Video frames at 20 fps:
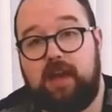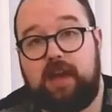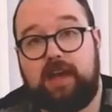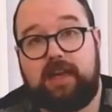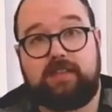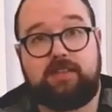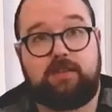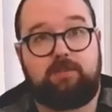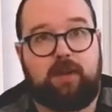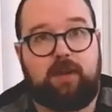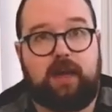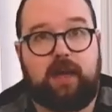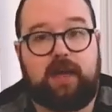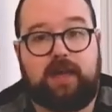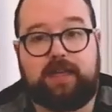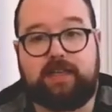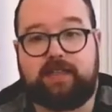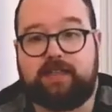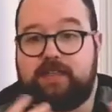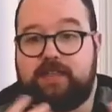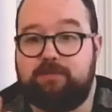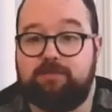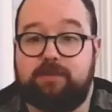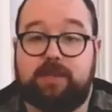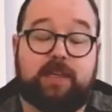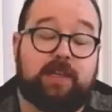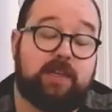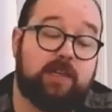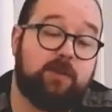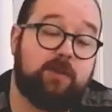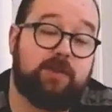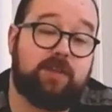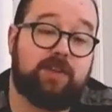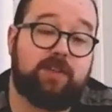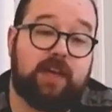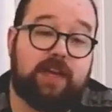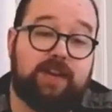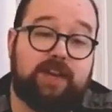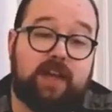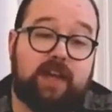And by simply
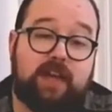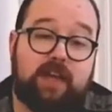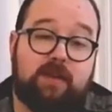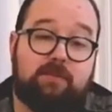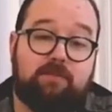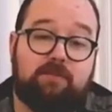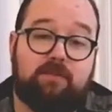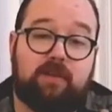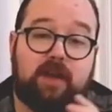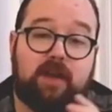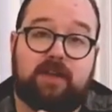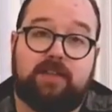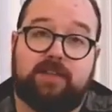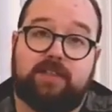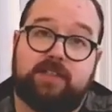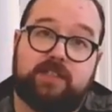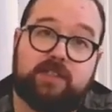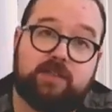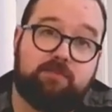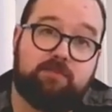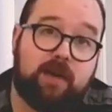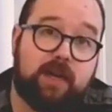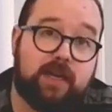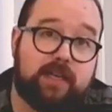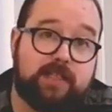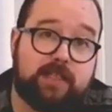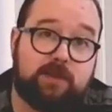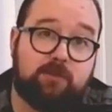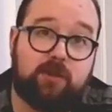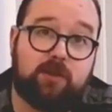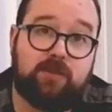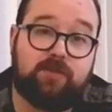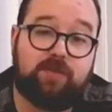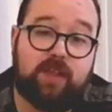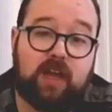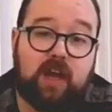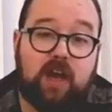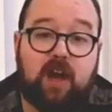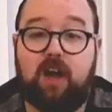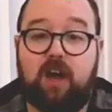including their name and surmising one of
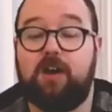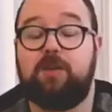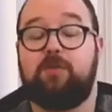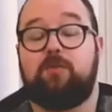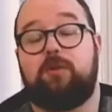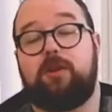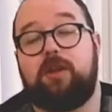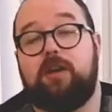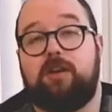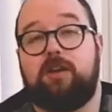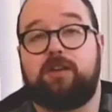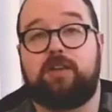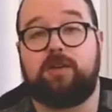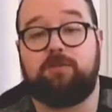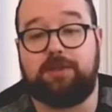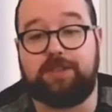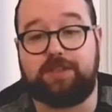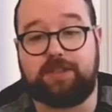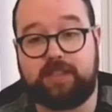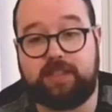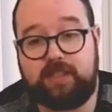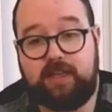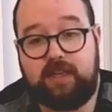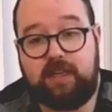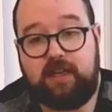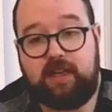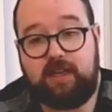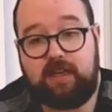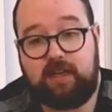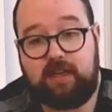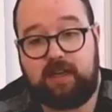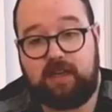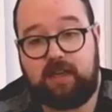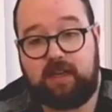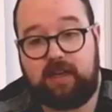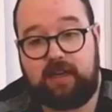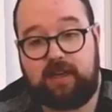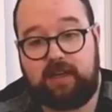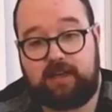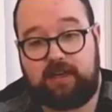their hard-won arguments,
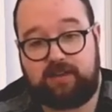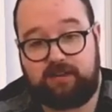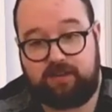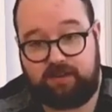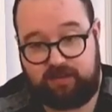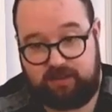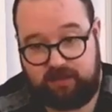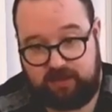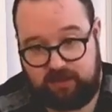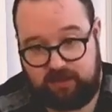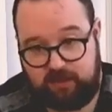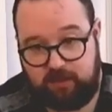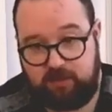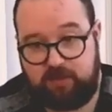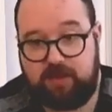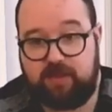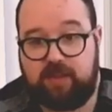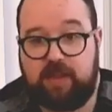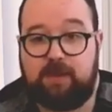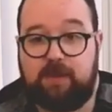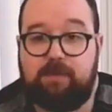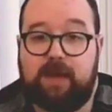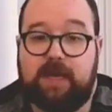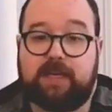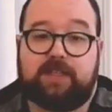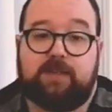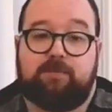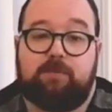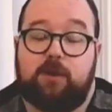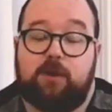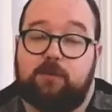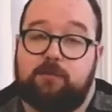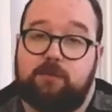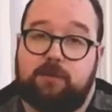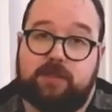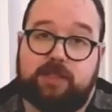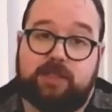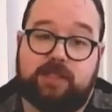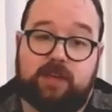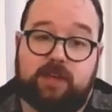and including their magnum
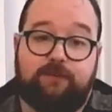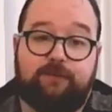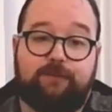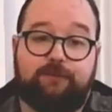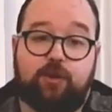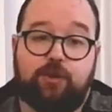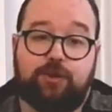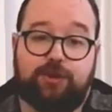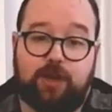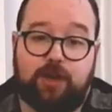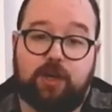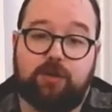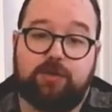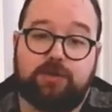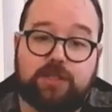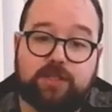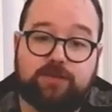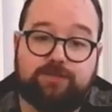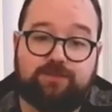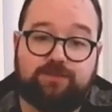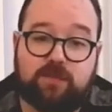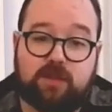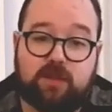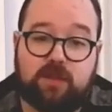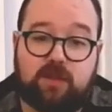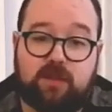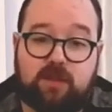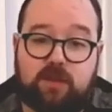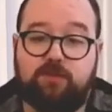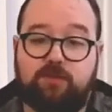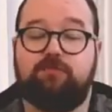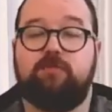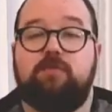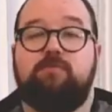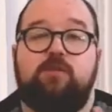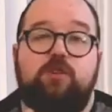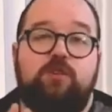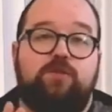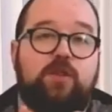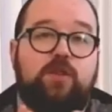opus in a footnote, you've
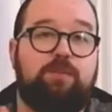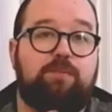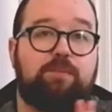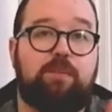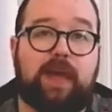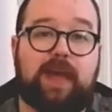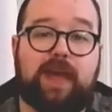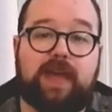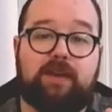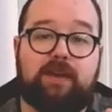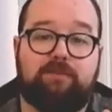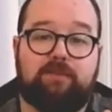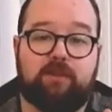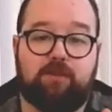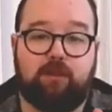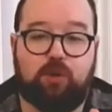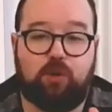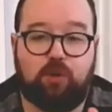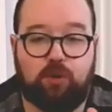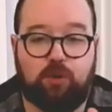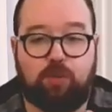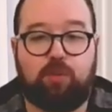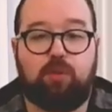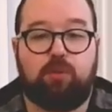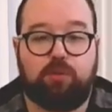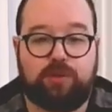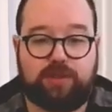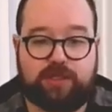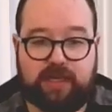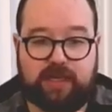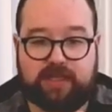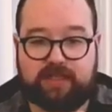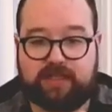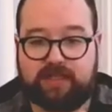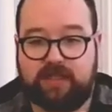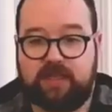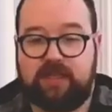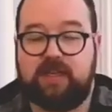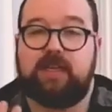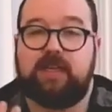removed the pain from the whole
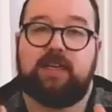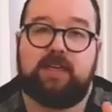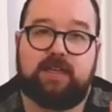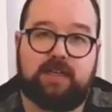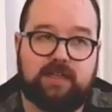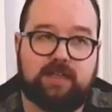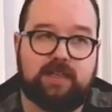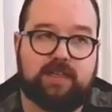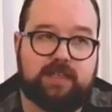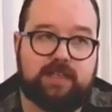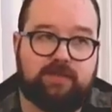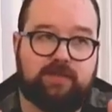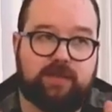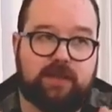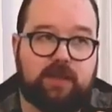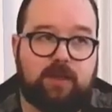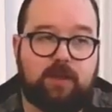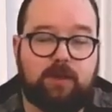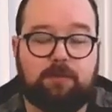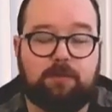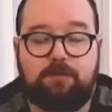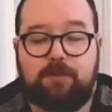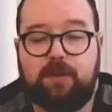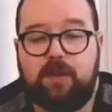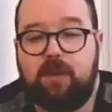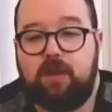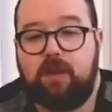process, at least for you.